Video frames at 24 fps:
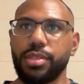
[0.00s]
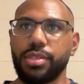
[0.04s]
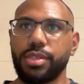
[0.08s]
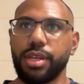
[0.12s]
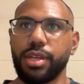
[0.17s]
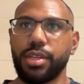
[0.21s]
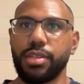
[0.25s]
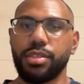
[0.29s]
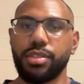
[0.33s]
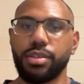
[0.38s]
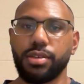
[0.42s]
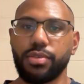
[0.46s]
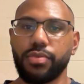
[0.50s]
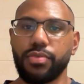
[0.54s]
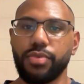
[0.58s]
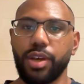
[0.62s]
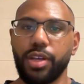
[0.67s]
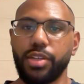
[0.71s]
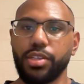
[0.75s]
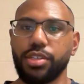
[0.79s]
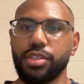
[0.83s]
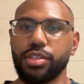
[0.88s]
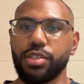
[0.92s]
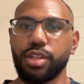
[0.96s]
sense of I
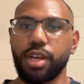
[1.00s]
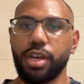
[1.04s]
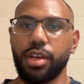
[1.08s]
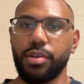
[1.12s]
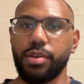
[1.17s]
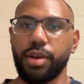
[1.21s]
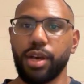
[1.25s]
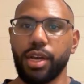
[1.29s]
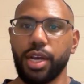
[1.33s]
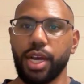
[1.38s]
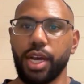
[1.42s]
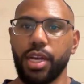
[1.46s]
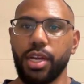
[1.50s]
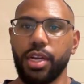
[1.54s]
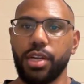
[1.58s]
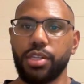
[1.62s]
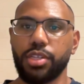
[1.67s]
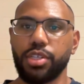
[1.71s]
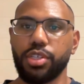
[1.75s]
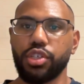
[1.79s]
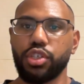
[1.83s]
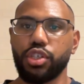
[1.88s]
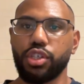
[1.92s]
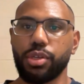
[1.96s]
kind of
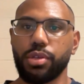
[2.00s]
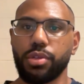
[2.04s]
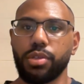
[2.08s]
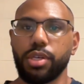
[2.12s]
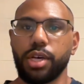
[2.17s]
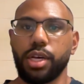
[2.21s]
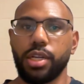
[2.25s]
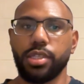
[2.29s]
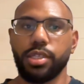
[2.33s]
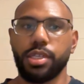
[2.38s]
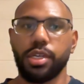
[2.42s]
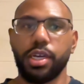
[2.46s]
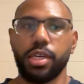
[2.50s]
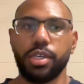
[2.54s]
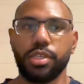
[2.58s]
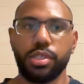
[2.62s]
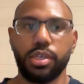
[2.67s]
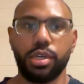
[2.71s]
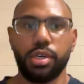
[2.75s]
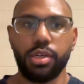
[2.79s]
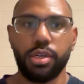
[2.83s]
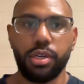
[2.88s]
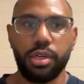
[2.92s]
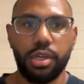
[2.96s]
just chilled out today.
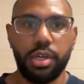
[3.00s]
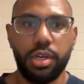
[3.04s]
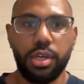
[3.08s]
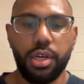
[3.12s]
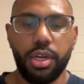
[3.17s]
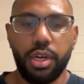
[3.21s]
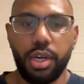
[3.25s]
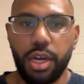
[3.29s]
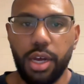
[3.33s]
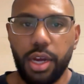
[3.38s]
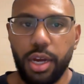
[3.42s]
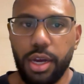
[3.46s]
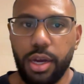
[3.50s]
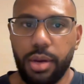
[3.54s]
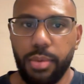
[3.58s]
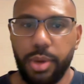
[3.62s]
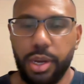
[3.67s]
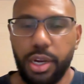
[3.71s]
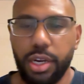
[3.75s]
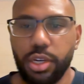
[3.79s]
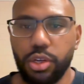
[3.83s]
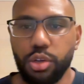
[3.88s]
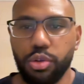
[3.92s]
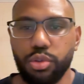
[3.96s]
So I
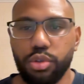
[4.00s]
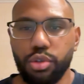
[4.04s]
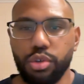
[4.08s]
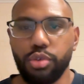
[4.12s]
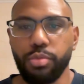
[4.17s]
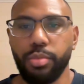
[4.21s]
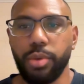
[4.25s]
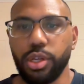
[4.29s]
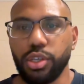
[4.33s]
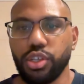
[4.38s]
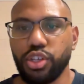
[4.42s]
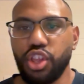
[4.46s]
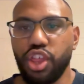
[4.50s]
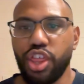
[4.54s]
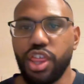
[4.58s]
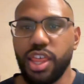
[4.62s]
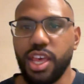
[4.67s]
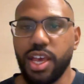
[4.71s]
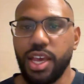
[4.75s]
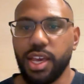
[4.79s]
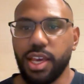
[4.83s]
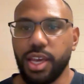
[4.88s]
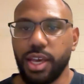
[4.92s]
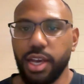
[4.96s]
didn't do too much
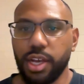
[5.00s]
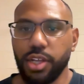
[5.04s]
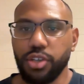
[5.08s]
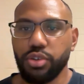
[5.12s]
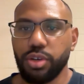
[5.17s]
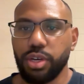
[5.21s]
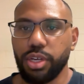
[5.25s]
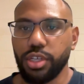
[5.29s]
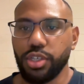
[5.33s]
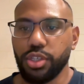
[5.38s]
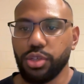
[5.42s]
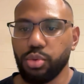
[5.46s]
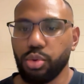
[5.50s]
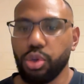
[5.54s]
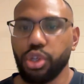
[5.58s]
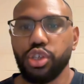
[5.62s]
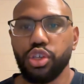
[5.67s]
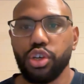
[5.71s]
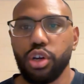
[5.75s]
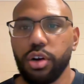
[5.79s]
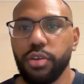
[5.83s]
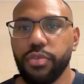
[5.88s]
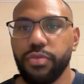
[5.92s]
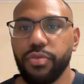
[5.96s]
thinking. I try to
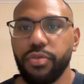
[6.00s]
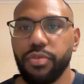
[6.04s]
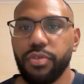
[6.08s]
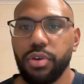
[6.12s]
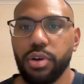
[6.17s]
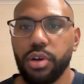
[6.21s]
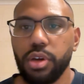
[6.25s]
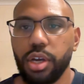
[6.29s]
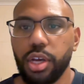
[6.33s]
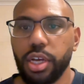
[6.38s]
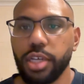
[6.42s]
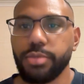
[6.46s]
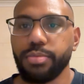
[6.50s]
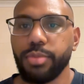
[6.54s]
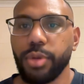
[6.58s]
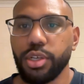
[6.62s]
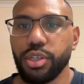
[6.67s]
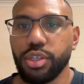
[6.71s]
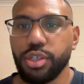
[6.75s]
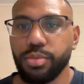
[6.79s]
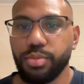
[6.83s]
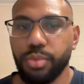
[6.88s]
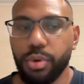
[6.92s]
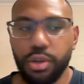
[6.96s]
switch off as
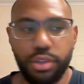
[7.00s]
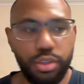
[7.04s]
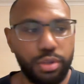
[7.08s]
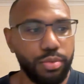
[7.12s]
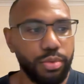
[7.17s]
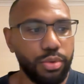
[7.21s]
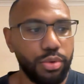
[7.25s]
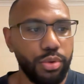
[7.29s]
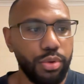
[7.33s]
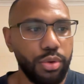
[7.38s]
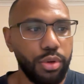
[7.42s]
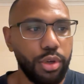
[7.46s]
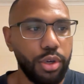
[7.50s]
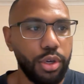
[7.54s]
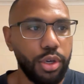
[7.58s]
much as possible.